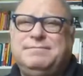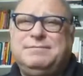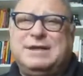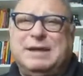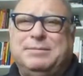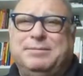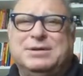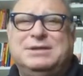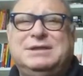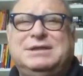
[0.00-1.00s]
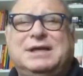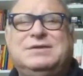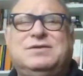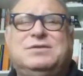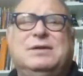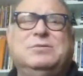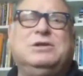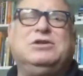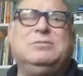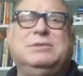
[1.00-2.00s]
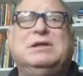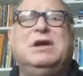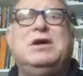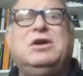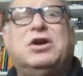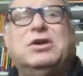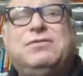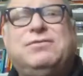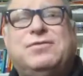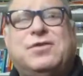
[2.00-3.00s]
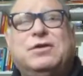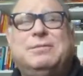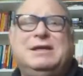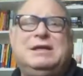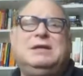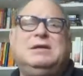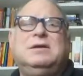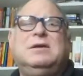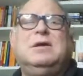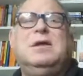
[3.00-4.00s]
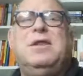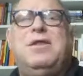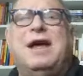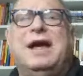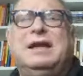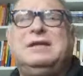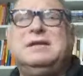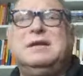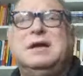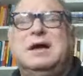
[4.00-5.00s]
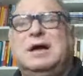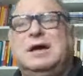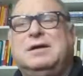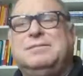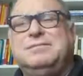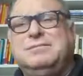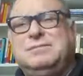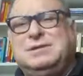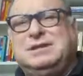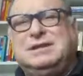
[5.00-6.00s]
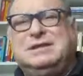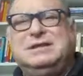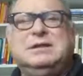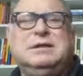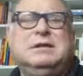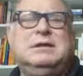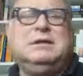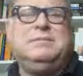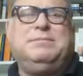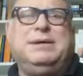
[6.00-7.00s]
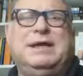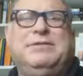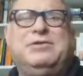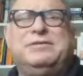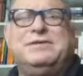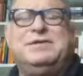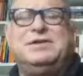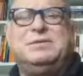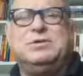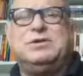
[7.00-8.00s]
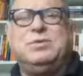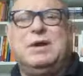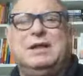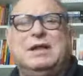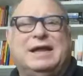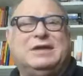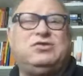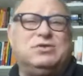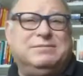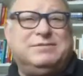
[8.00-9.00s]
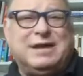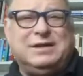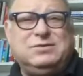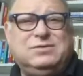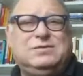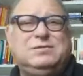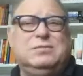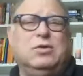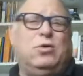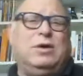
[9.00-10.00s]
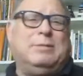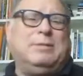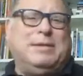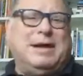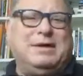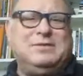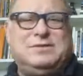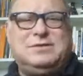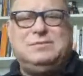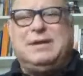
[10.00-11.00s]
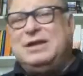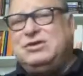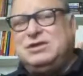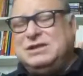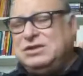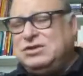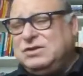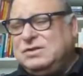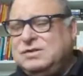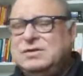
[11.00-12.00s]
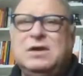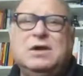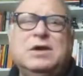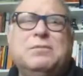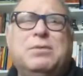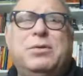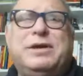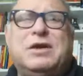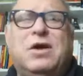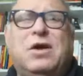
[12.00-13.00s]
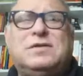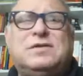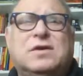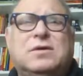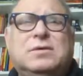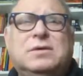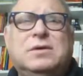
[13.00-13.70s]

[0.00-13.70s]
capability tests, right? We could be confirming that the behavior of the system works well at extreme values, lower and upper bounds, edge conditions. But we can also